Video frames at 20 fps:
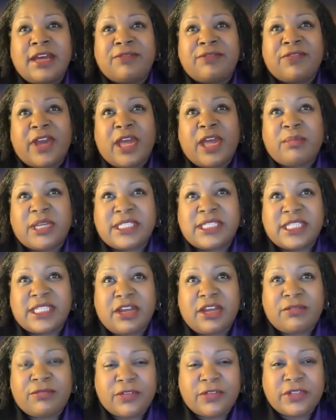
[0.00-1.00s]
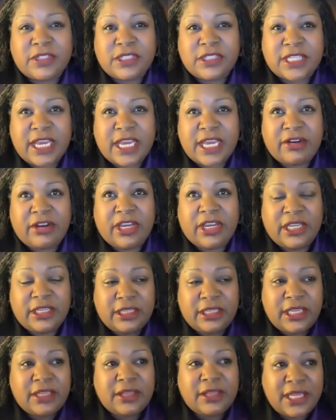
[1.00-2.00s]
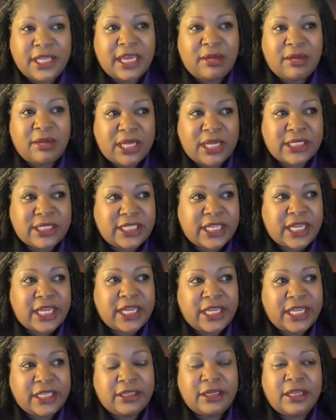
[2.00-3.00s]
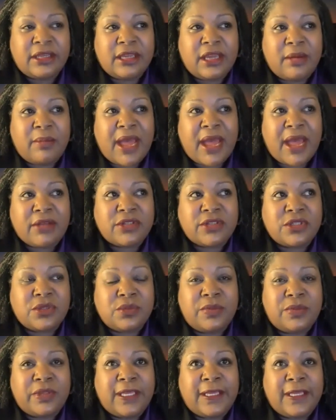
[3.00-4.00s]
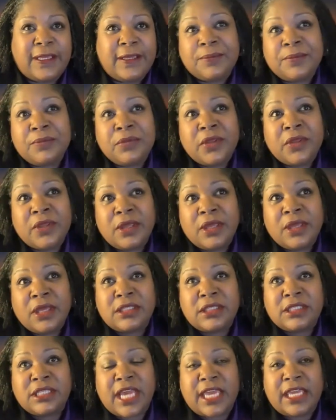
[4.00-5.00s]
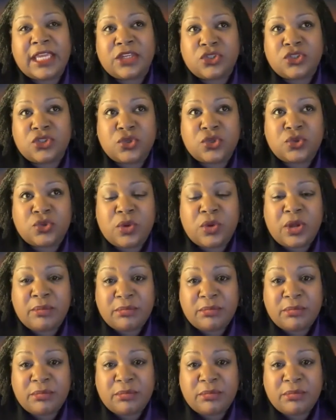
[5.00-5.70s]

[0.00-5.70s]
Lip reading: found myself staring at my son about to be taken to a